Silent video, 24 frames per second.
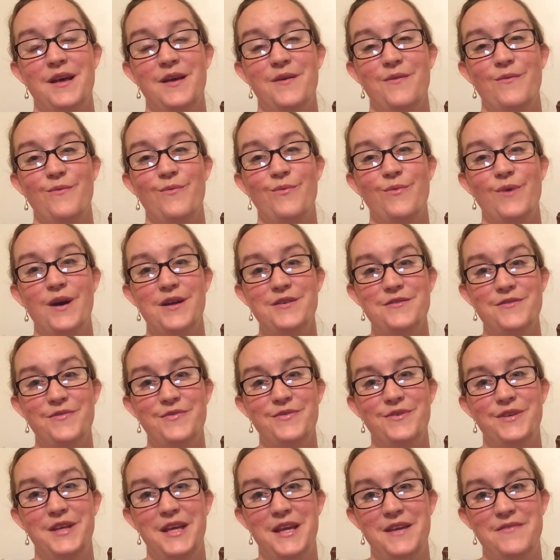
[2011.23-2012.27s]
a
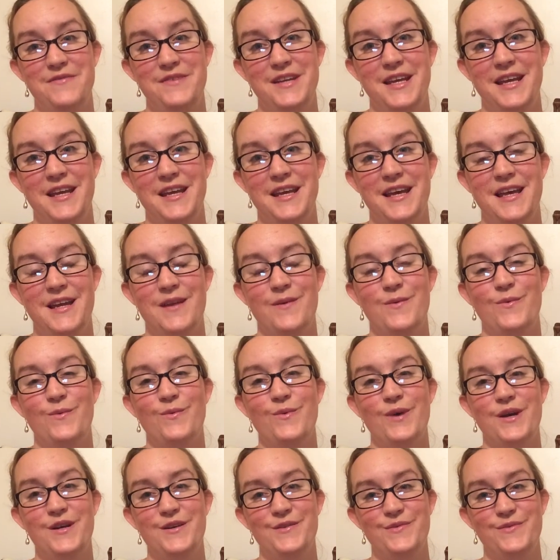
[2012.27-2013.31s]
wonderful evening and a
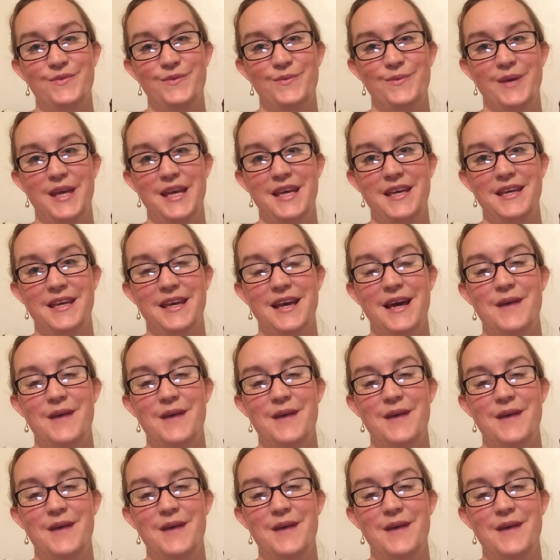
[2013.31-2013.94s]
wonderful week.